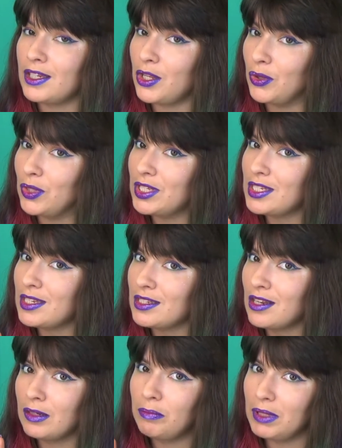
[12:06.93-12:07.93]
Now this is
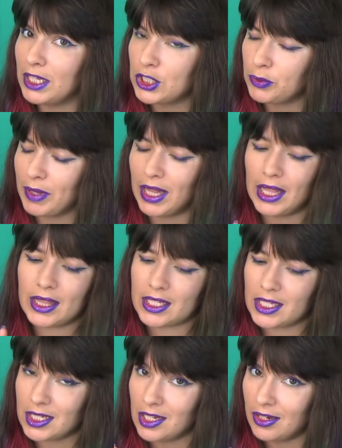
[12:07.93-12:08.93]
not a blush palette,
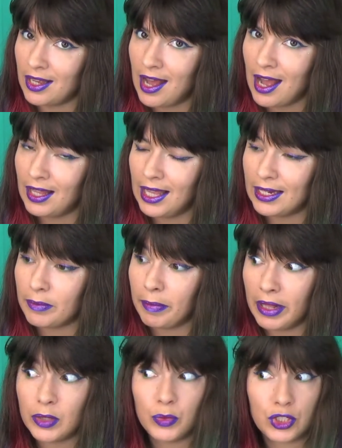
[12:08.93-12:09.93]
this is not a highlighter
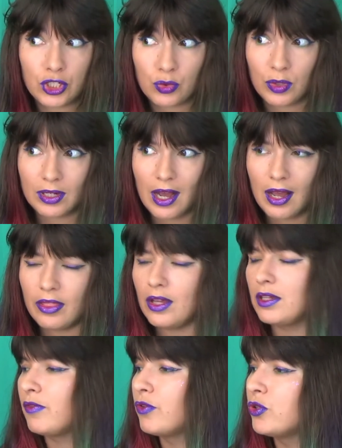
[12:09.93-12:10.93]
palette, which is what I
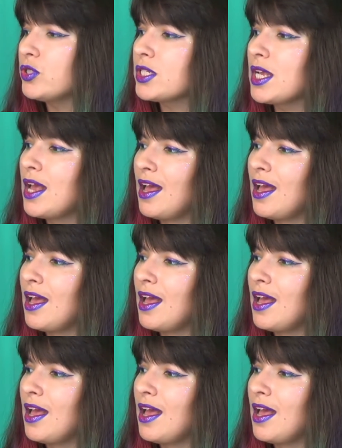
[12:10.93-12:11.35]
thought at first.